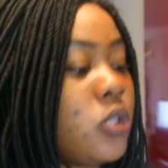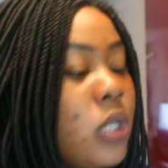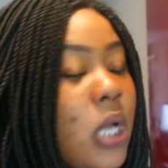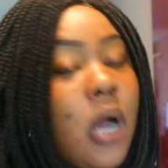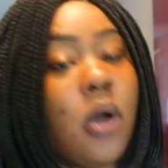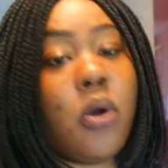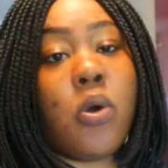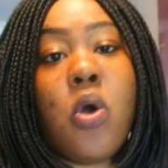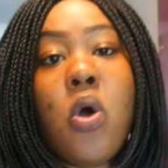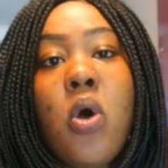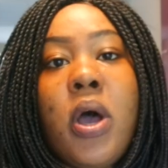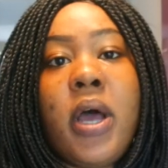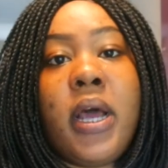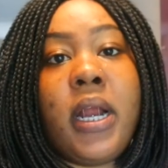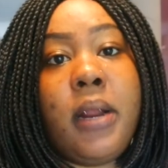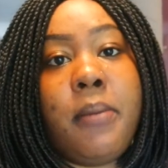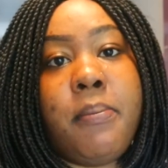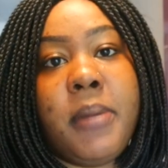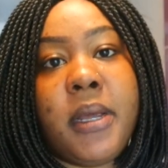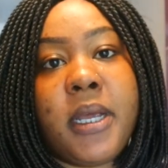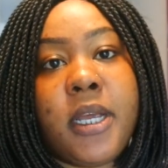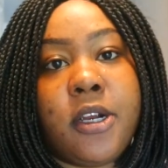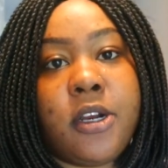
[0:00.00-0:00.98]
So I'll go ahead
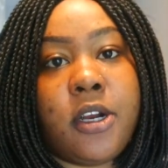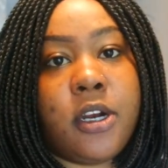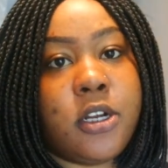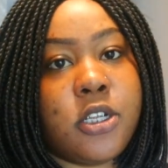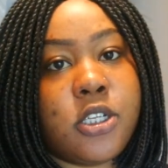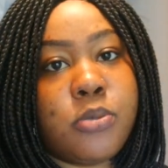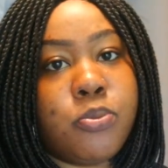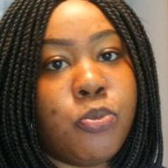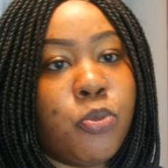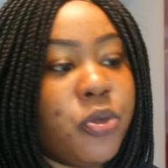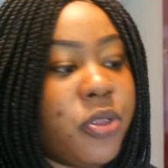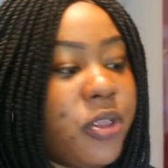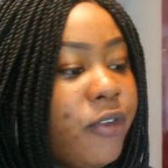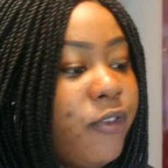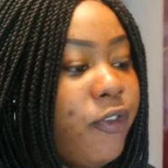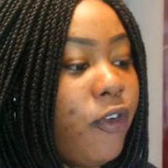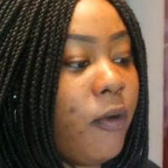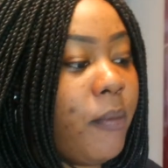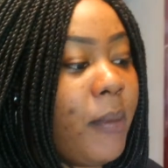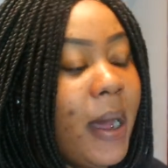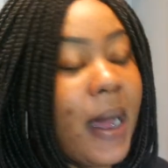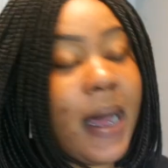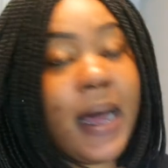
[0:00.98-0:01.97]
and make another smoothie
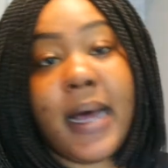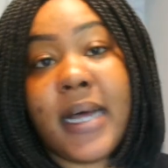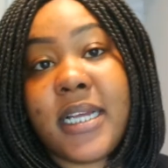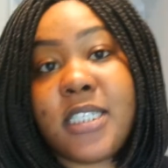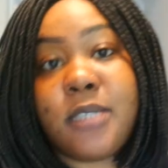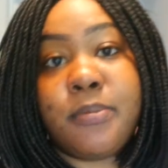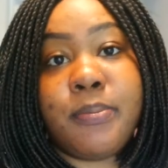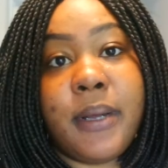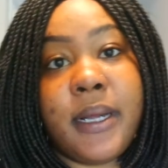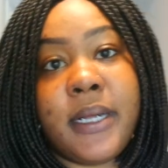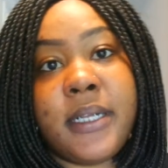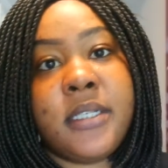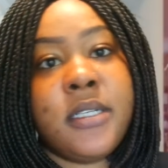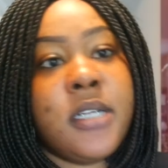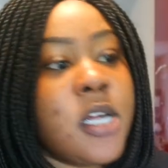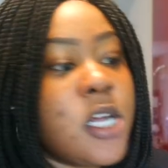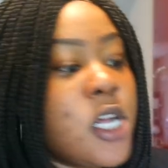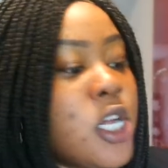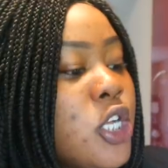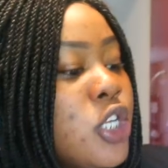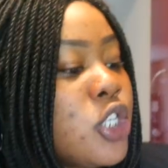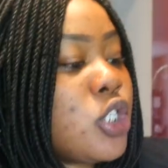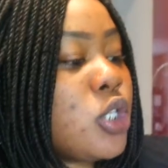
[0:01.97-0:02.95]
for my husband
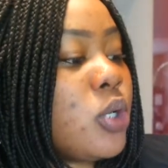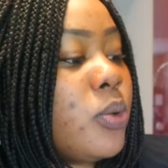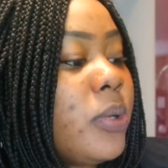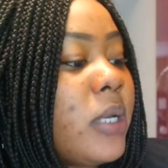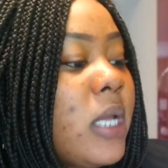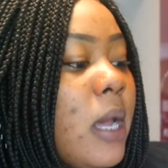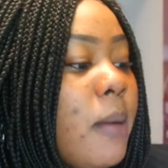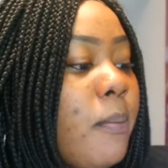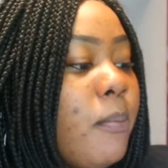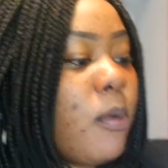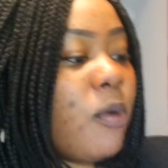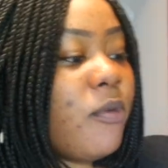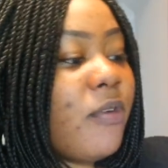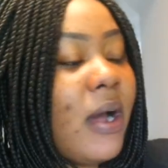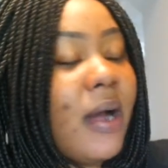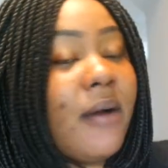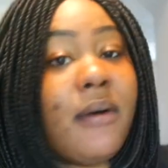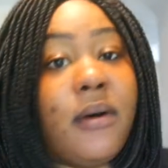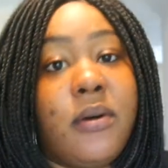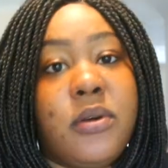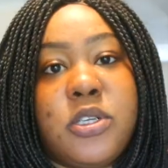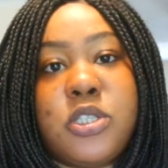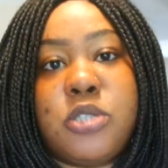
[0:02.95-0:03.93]
so we can both
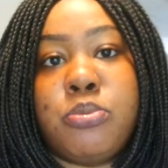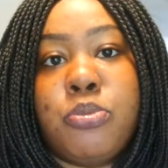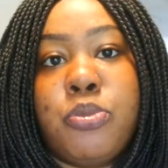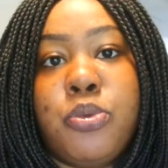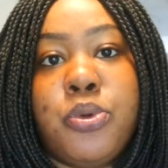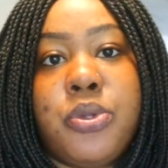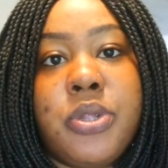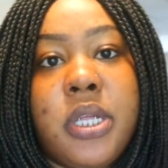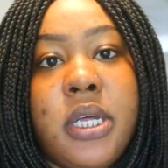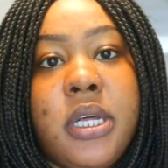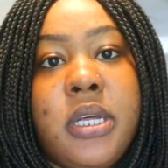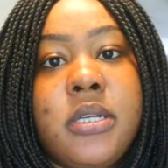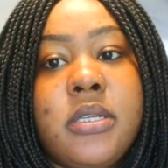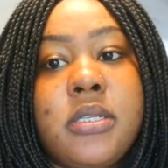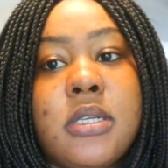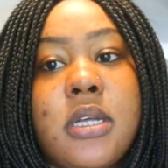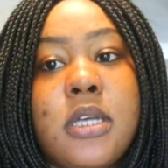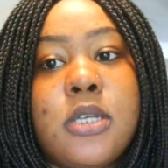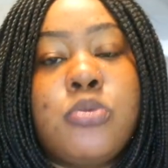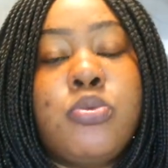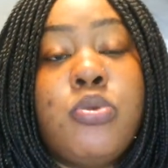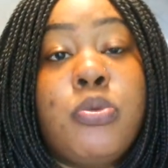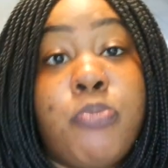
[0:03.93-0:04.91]
have our smoothies,
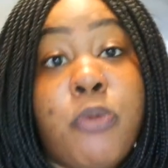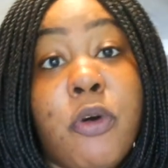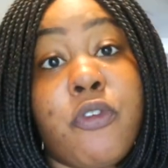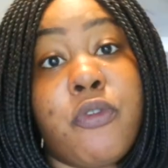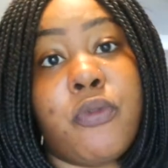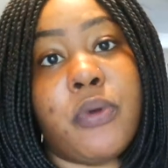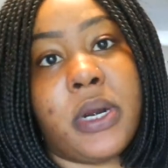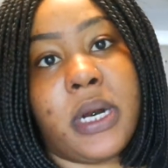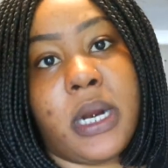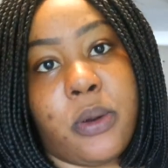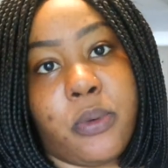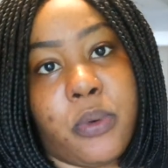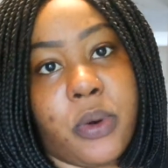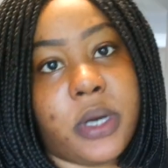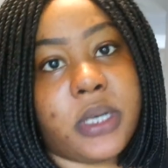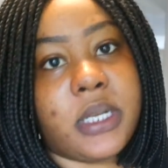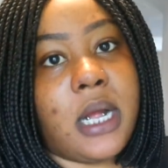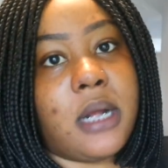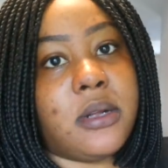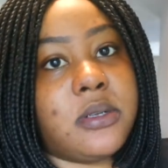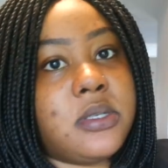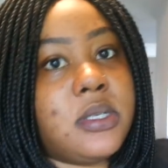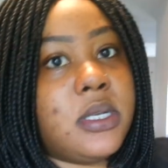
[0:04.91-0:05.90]
because we both went and
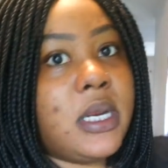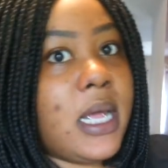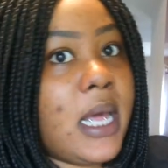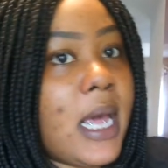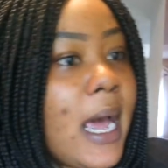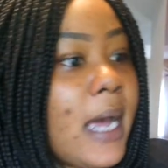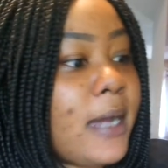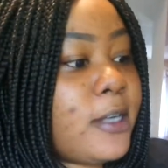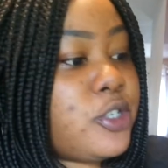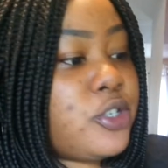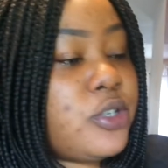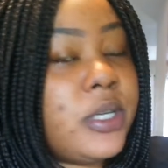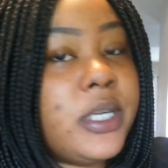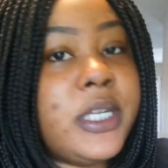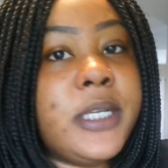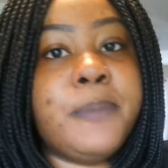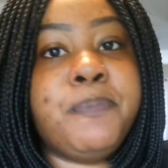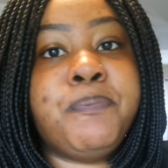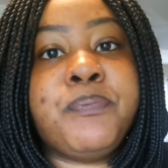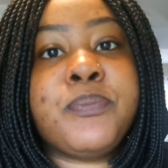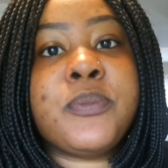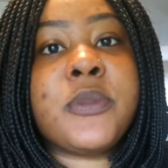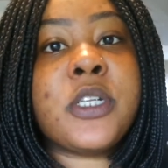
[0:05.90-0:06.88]
worked out today,
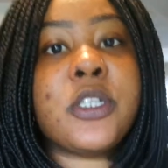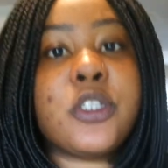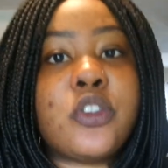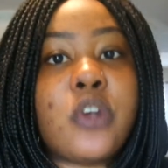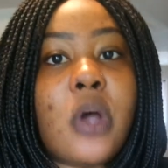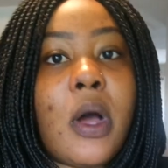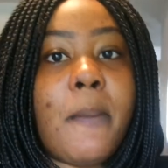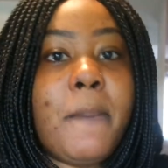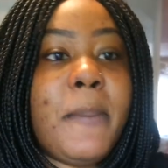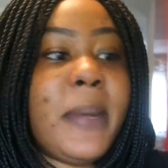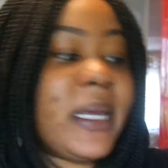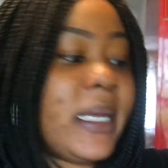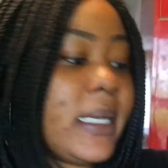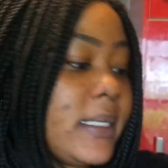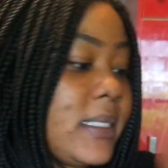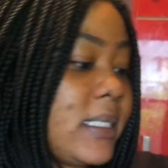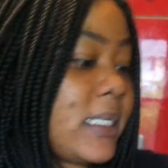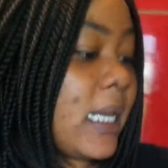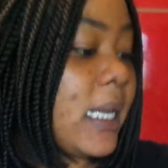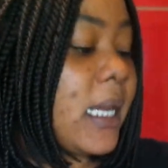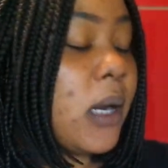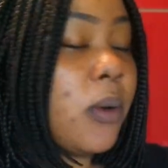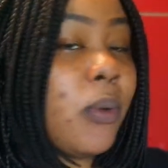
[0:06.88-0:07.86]
actually. So I'll make a
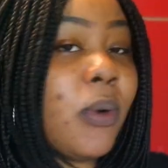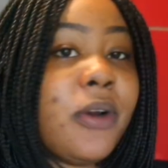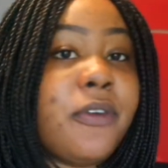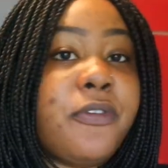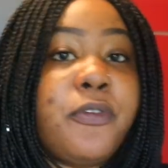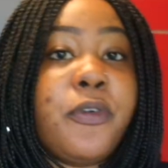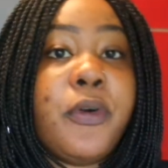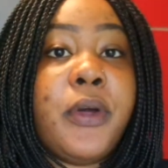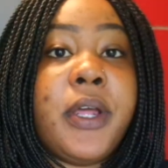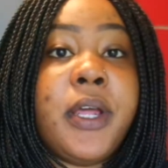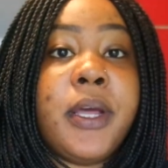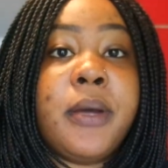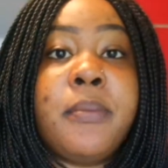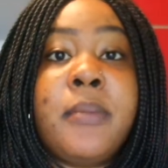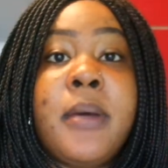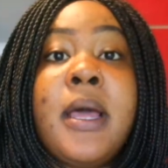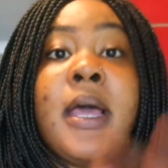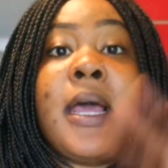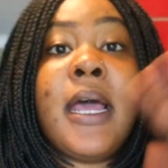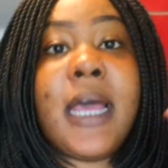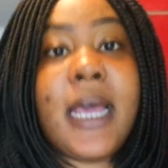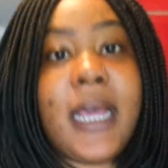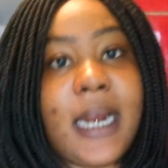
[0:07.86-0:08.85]
second one for him,
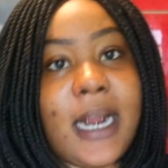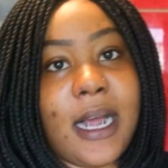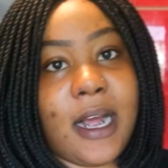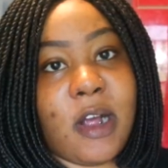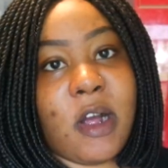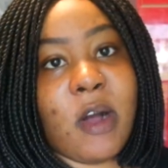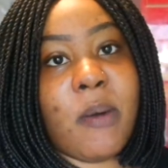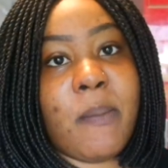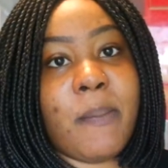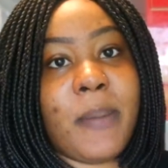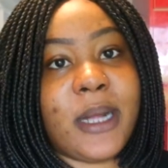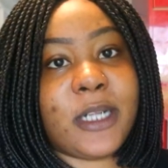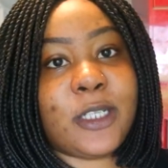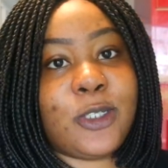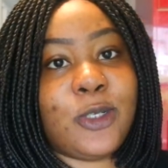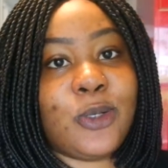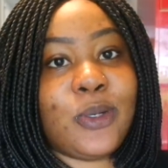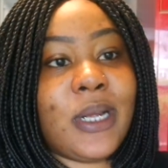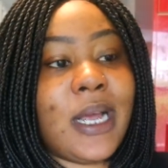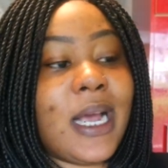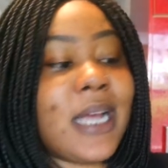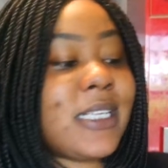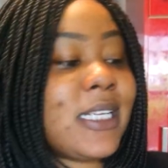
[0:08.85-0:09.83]
and I'll come back
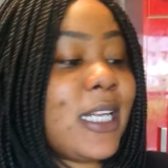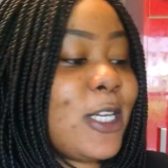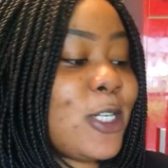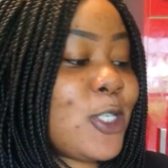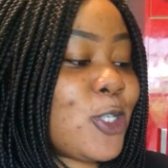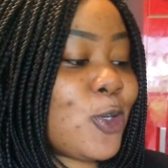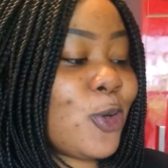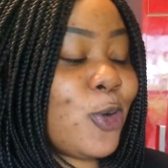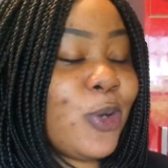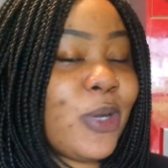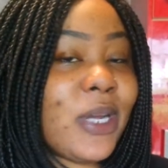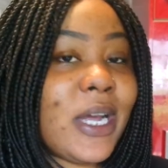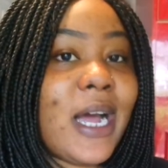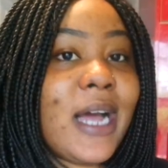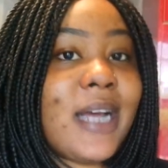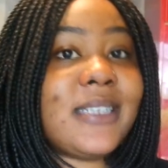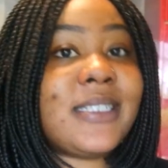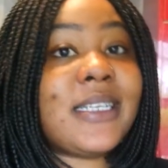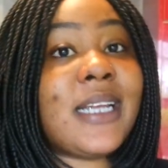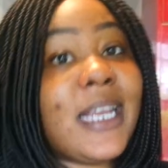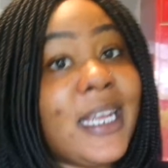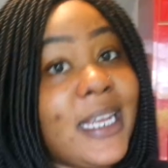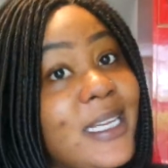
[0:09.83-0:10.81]
to you guys and show you
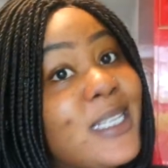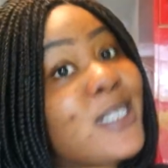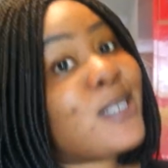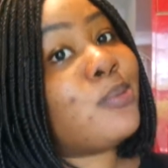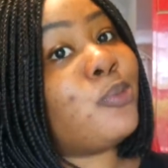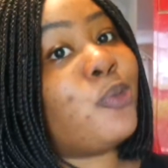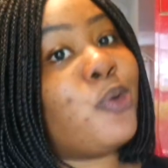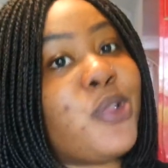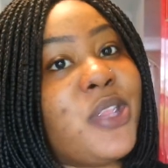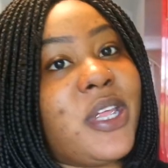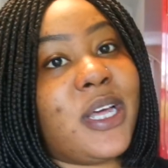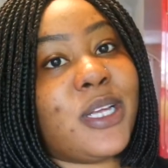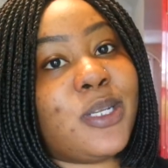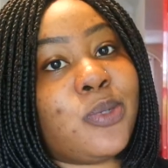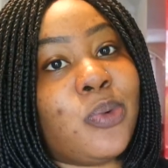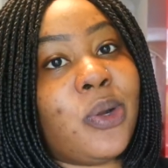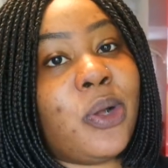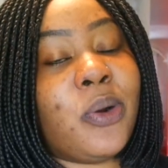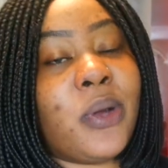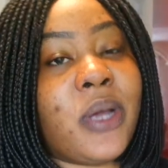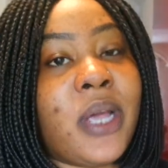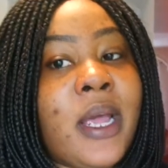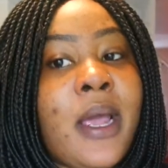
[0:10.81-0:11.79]
guys his smoothie as
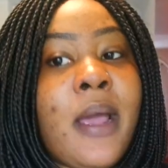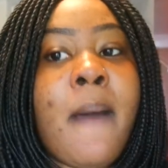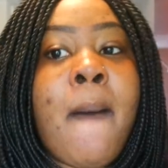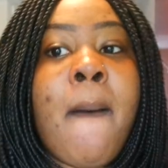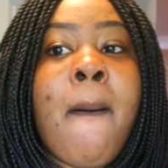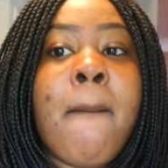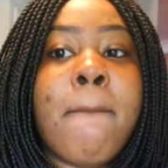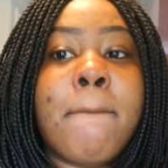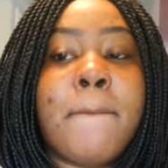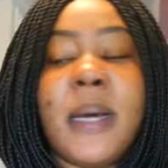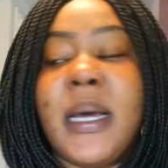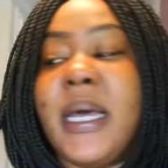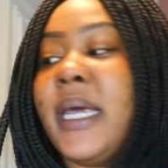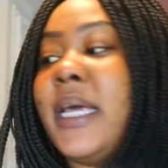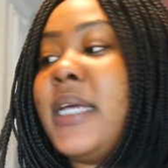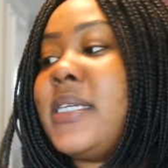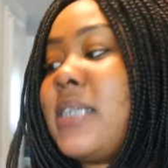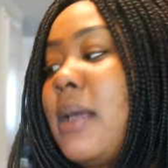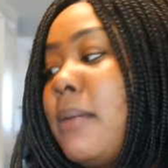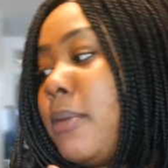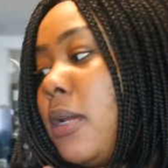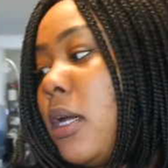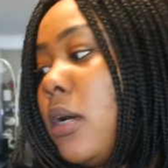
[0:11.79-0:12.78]
well, okay? But
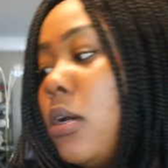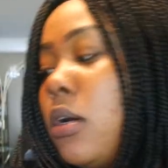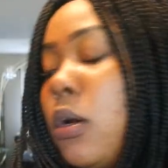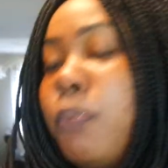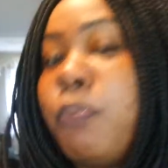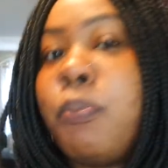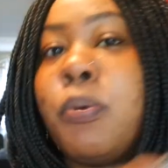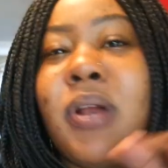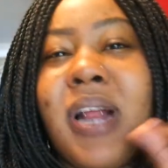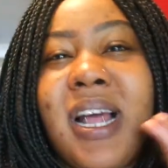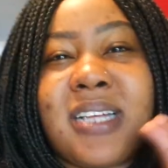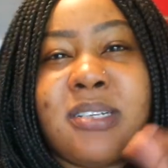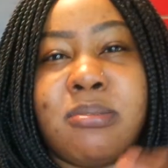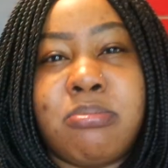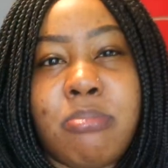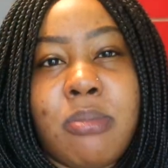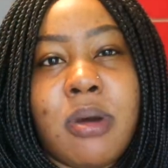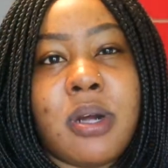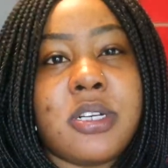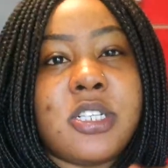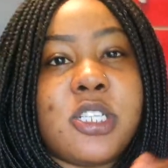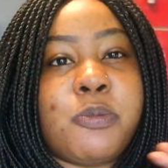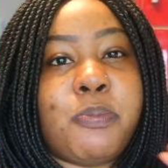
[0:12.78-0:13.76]
his, I'm not going to put as
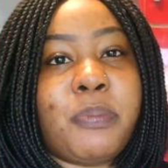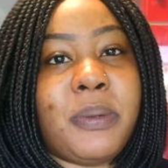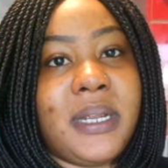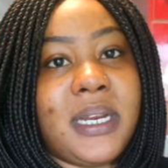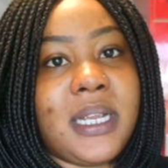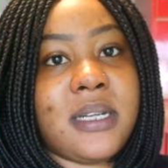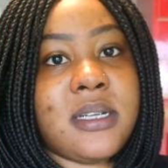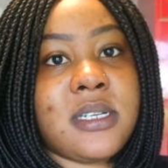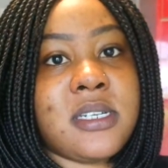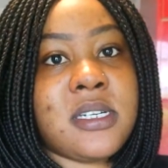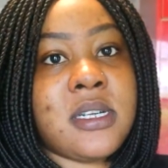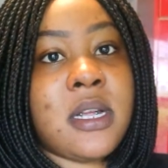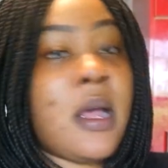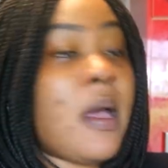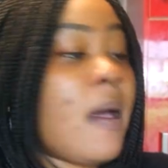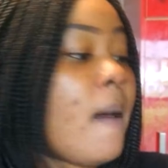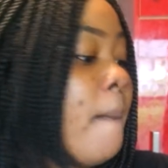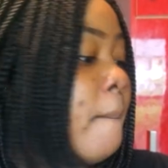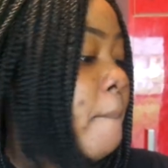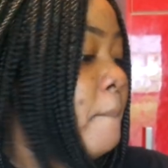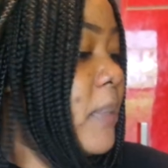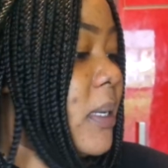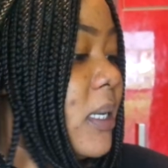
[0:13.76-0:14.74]
much spinach
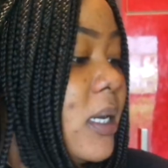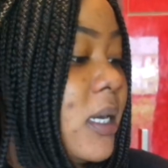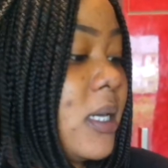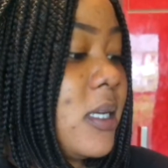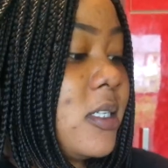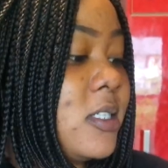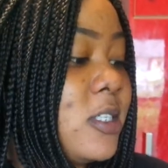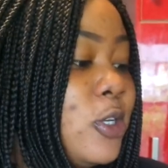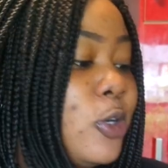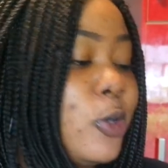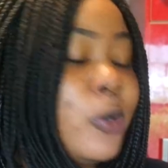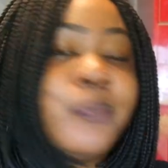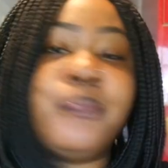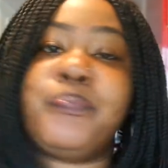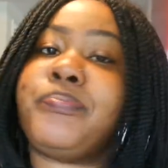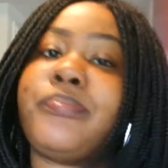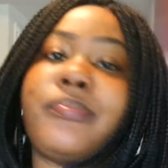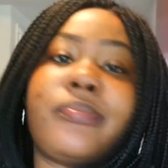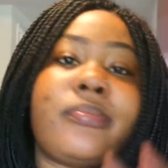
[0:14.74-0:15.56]
because, you know,